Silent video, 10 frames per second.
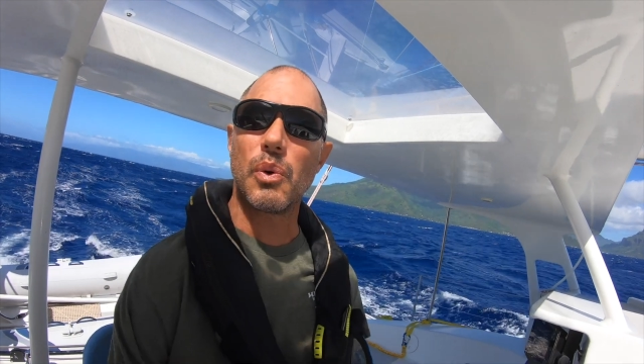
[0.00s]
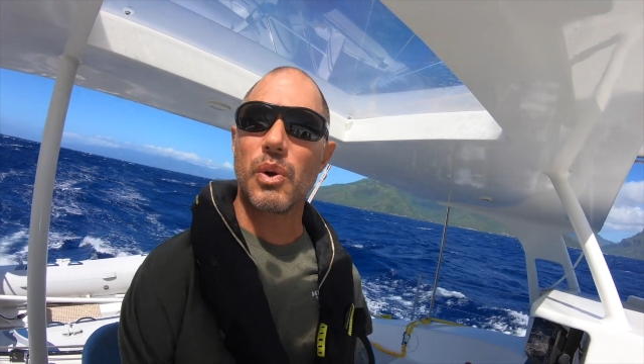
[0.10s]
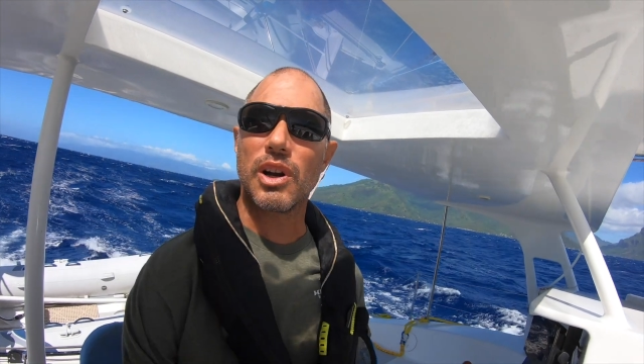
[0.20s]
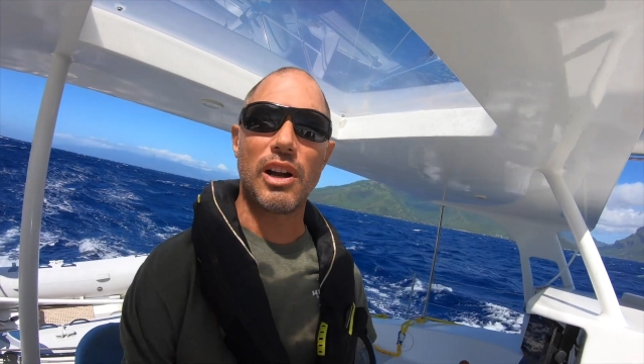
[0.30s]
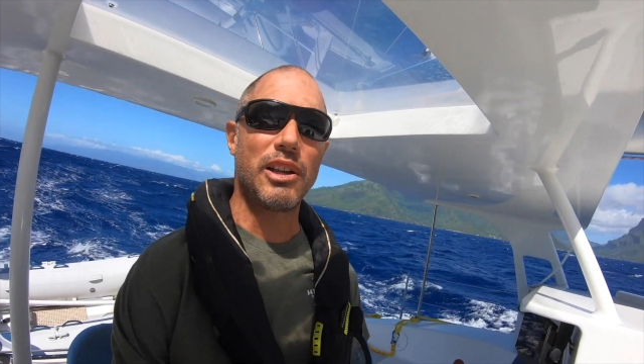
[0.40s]

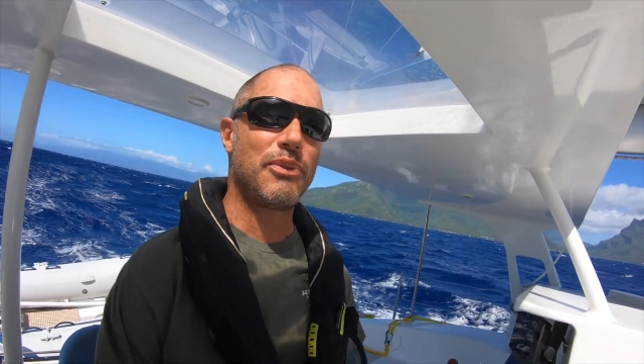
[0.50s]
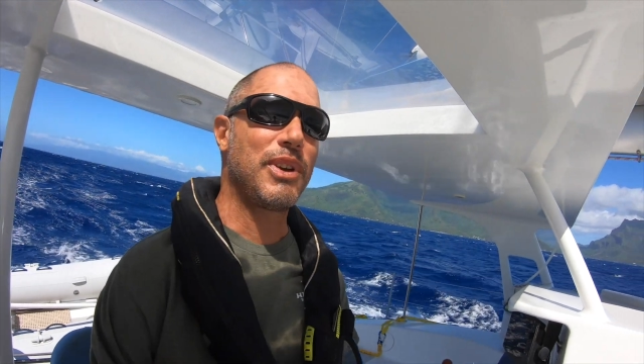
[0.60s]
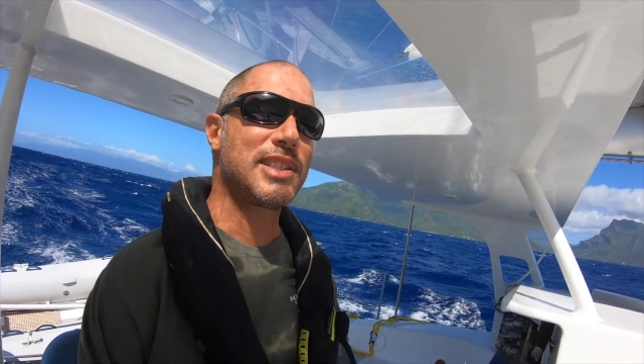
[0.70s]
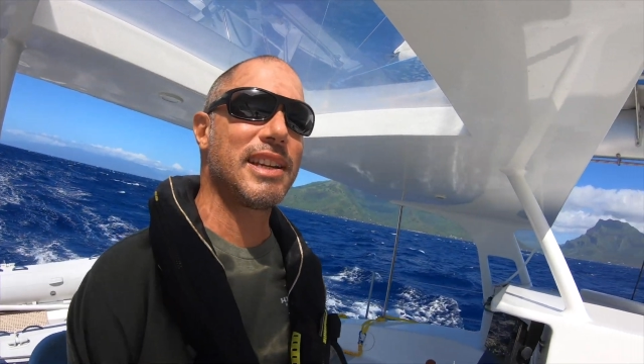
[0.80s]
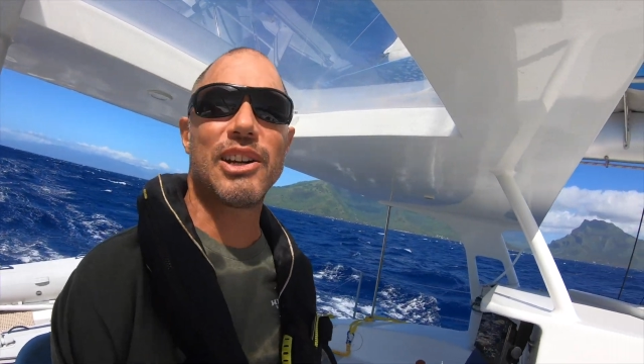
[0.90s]
work on
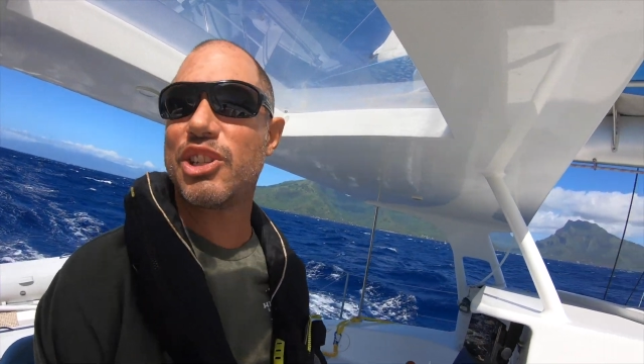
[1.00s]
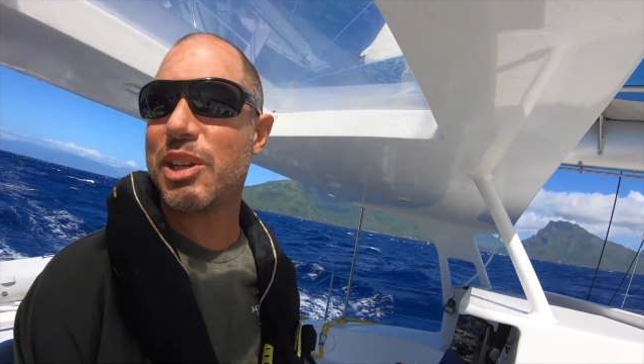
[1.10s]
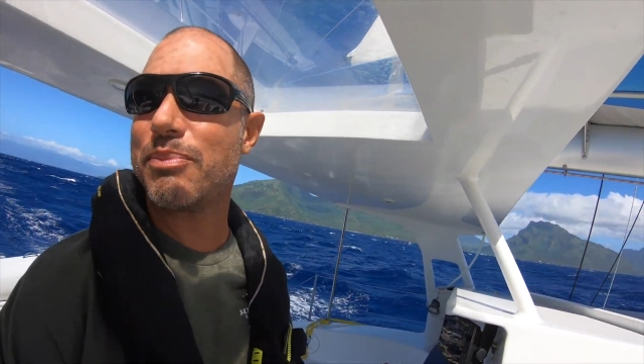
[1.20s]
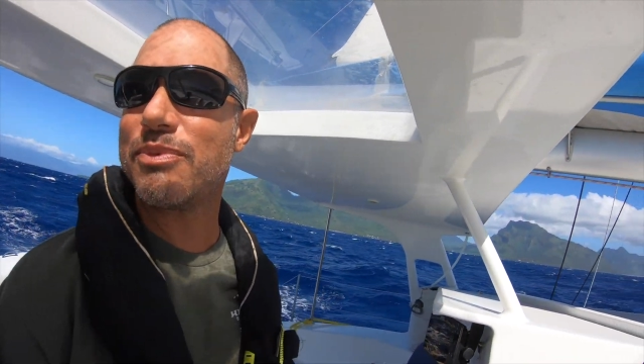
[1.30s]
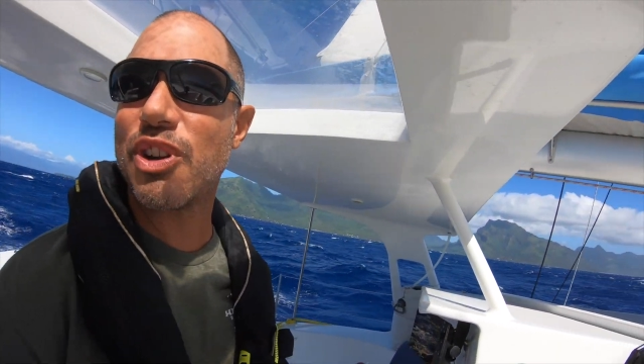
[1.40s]
fixing our
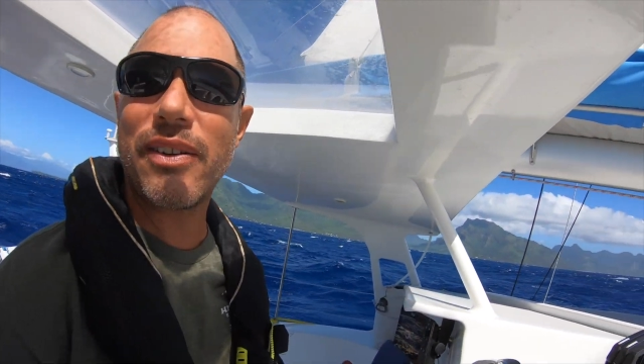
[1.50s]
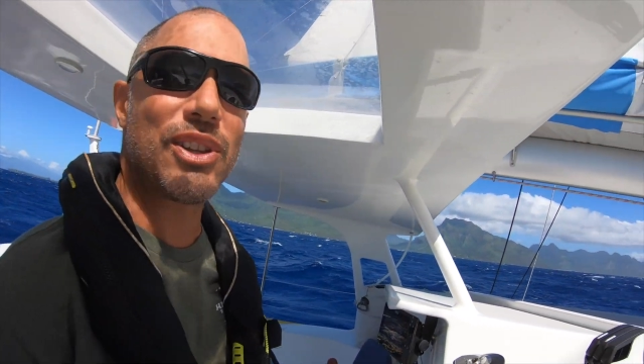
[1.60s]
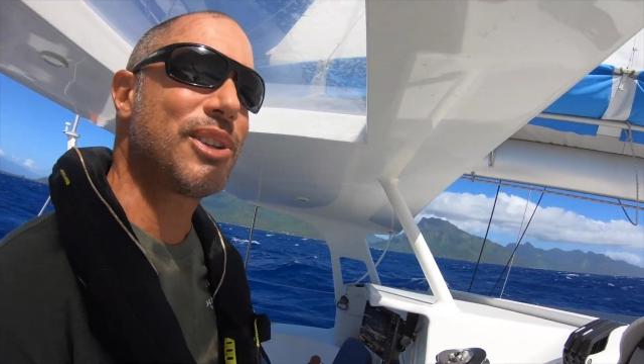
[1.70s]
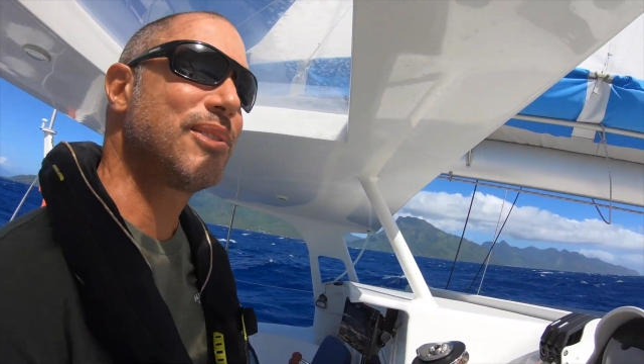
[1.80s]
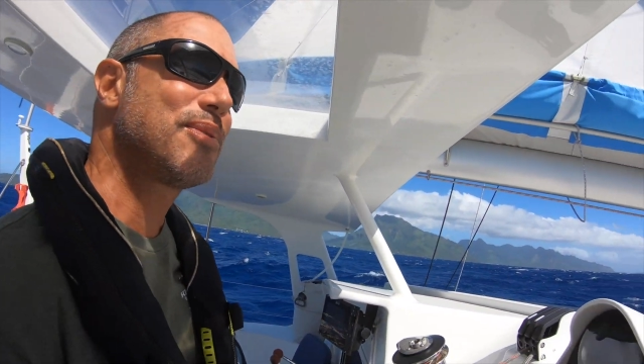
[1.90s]
jib and
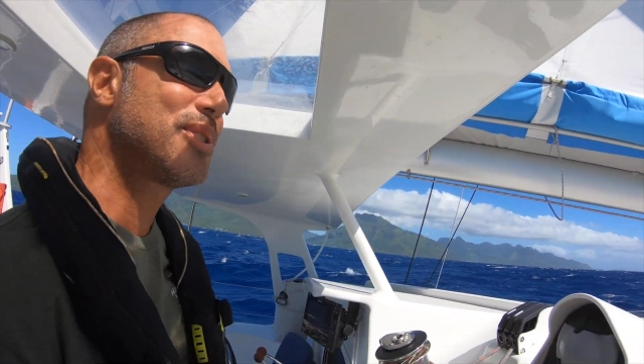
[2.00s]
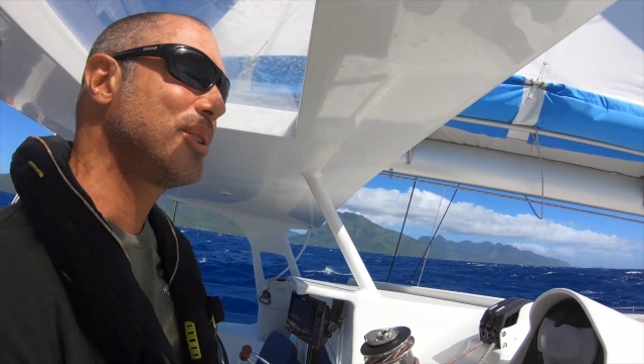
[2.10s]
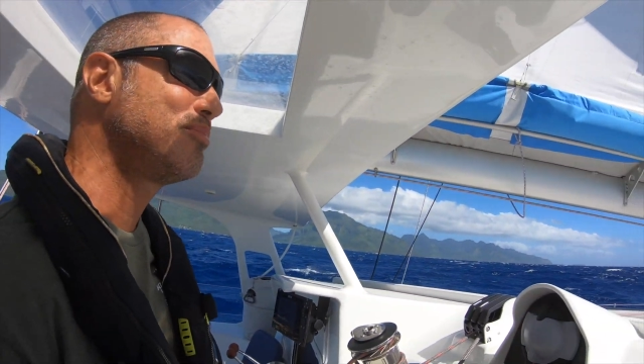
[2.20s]
traveling with this.